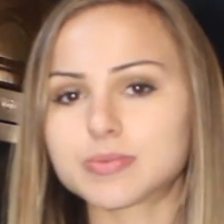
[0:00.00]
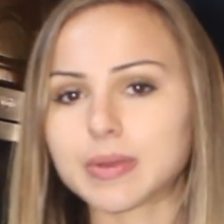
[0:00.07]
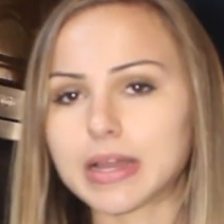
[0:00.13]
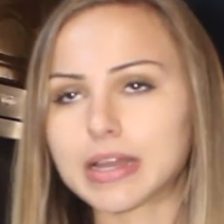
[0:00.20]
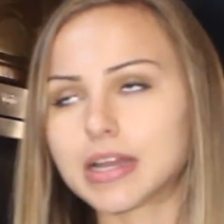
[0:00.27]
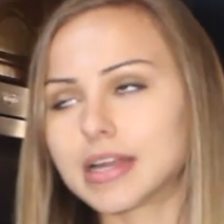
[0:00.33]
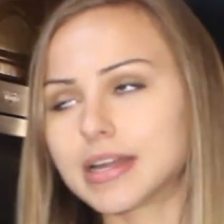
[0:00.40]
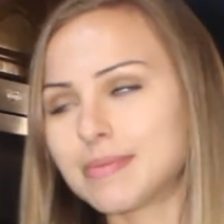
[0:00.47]
is where
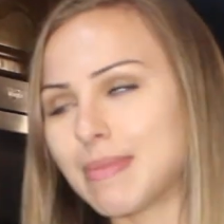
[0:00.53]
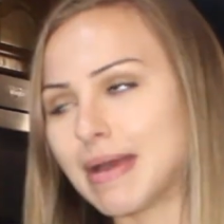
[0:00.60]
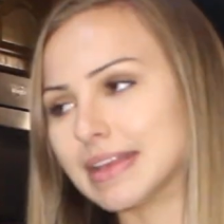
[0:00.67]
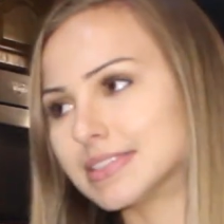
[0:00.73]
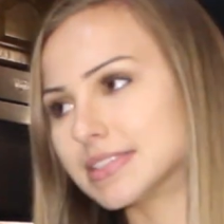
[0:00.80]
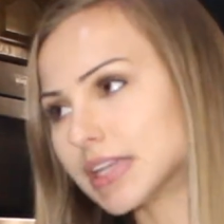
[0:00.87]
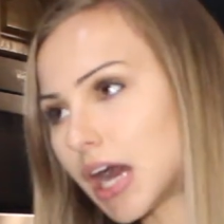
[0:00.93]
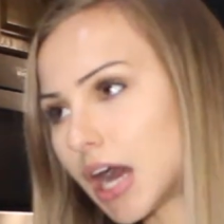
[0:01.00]
I already
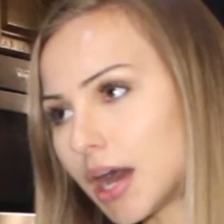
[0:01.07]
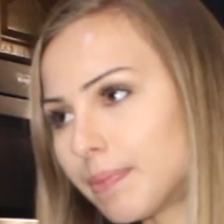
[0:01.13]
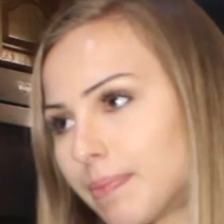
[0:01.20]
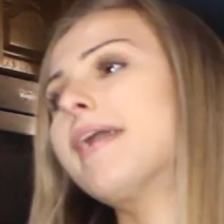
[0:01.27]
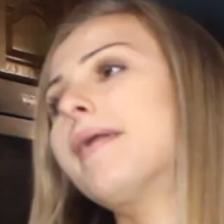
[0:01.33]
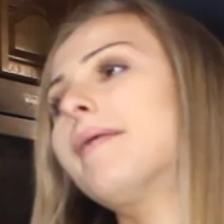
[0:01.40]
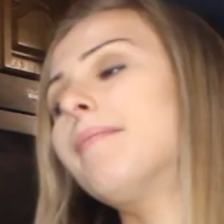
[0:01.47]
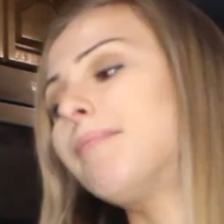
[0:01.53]
messed
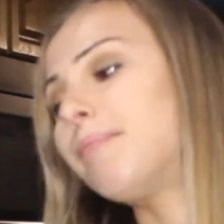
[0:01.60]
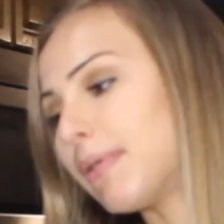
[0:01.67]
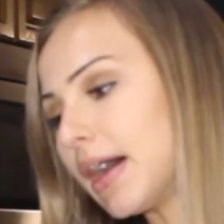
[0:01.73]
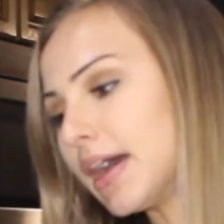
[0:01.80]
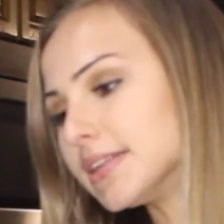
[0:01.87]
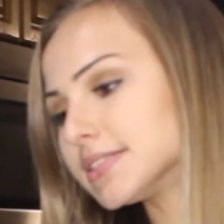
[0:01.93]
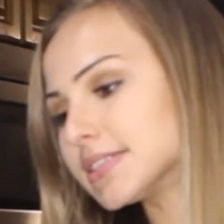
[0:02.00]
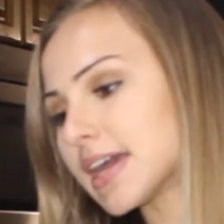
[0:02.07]
up,
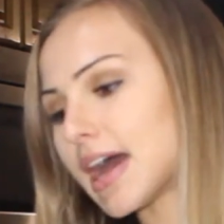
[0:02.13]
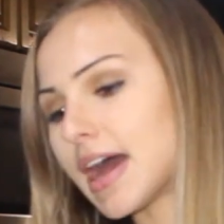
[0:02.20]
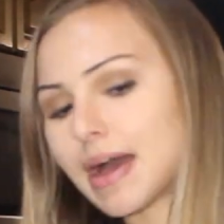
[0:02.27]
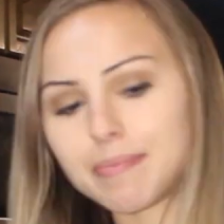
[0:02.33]
but